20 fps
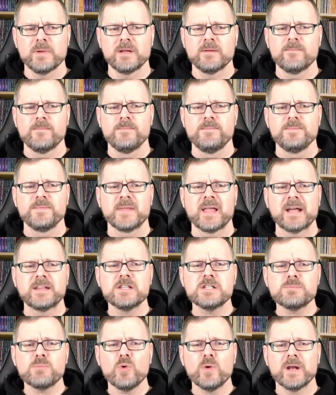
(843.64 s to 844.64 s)
for me.
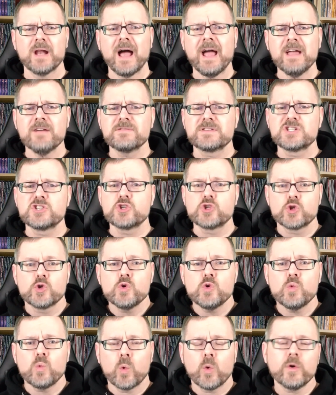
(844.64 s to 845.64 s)
At this point, I have
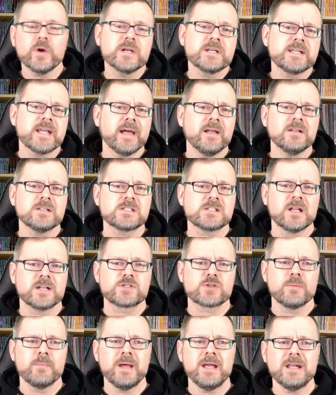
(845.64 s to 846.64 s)
2 Warden talent
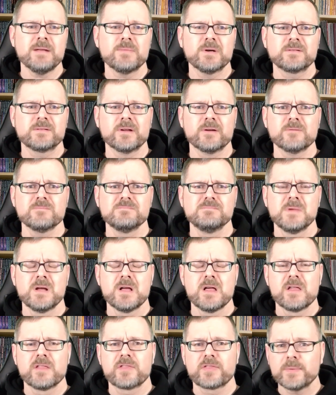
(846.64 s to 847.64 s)
slots remaining, but there are
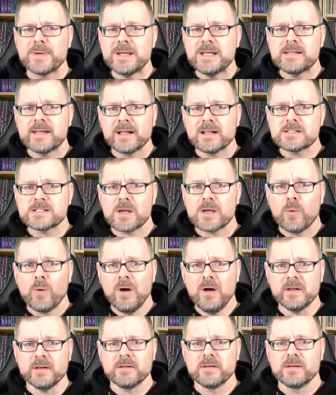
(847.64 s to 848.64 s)
3 talents I
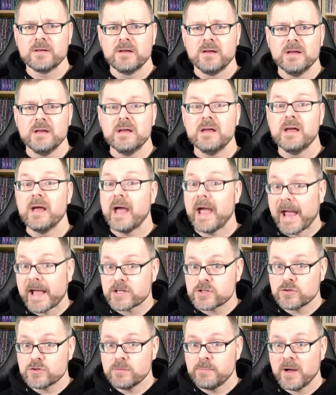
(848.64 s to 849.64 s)
want:
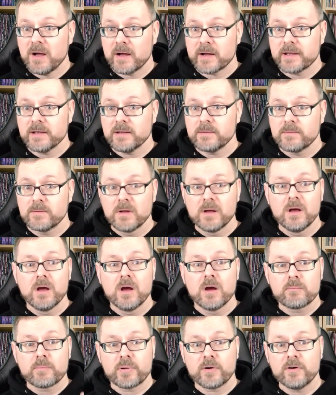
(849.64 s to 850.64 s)
Astral Pocket,
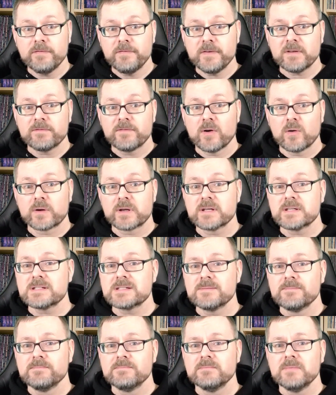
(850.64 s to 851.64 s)
Perfect
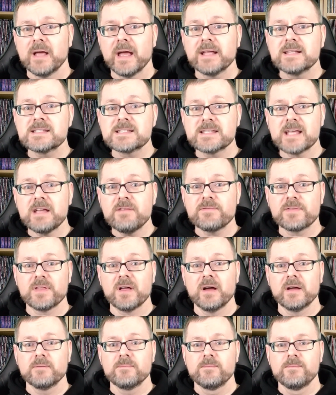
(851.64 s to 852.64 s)
Focus, and Safe
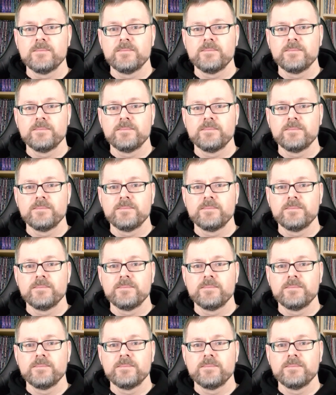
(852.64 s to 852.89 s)
Thought.